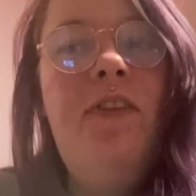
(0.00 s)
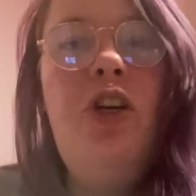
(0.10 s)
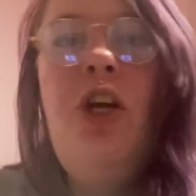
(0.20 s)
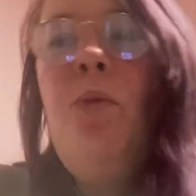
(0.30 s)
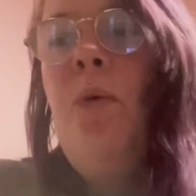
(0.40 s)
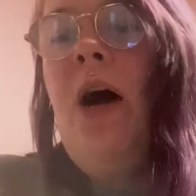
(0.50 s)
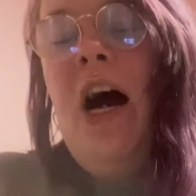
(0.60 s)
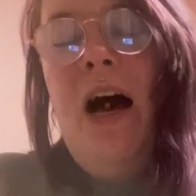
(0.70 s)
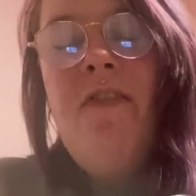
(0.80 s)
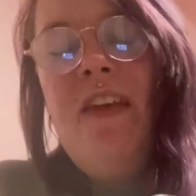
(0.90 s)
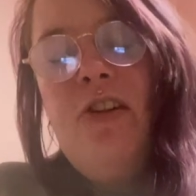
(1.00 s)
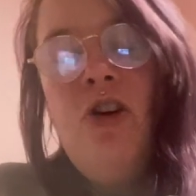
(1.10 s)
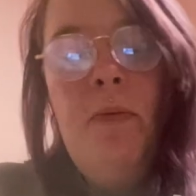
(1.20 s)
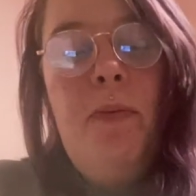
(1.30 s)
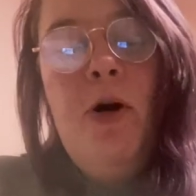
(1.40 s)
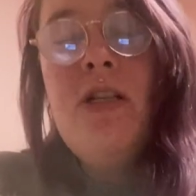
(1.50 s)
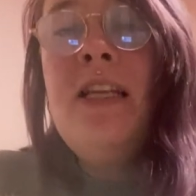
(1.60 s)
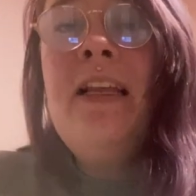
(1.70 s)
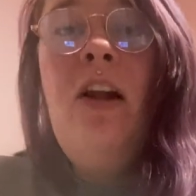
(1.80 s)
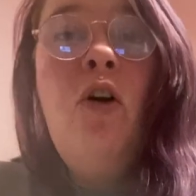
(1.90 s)
you have that type of
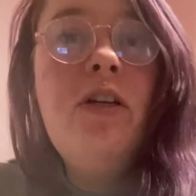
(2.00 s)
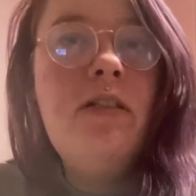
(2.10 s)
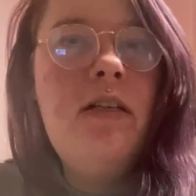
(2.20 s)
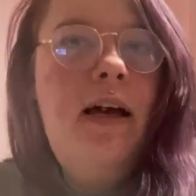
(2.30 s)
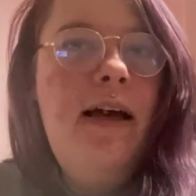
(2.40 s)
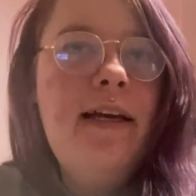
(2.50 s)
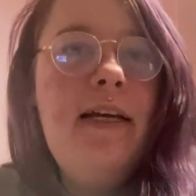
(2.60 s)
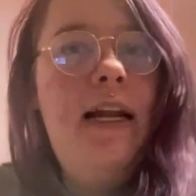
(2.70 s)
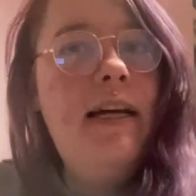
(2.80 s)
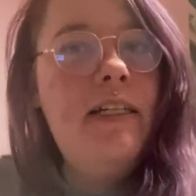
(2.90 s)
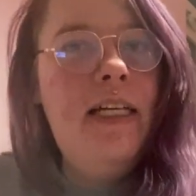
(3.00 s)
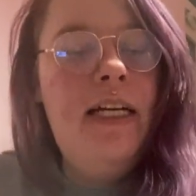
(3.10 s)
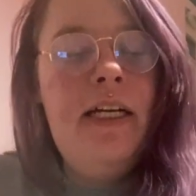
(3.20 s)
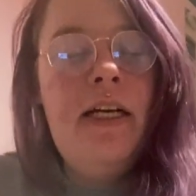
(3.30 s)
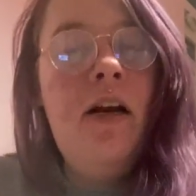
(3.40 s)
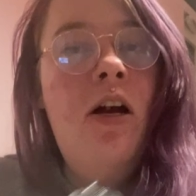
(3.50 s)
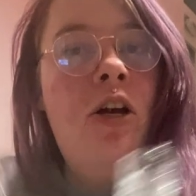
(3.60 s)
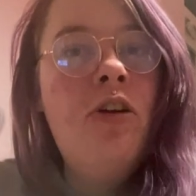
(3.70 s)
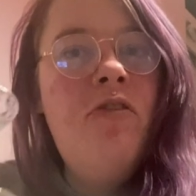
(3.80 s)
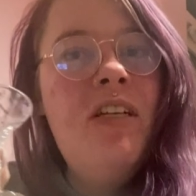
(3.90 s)
person that likes collecting
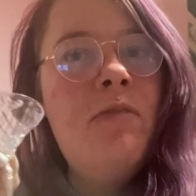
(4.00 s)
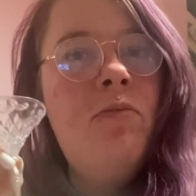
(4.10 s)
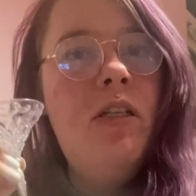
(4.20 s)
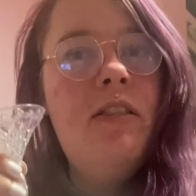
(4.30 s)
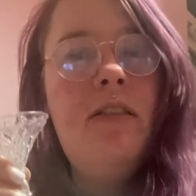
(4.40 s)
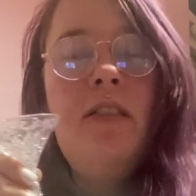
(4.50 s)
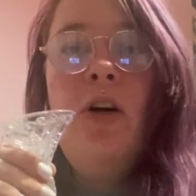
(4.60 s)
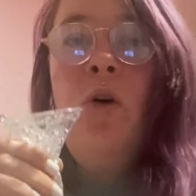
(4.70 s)
Christmas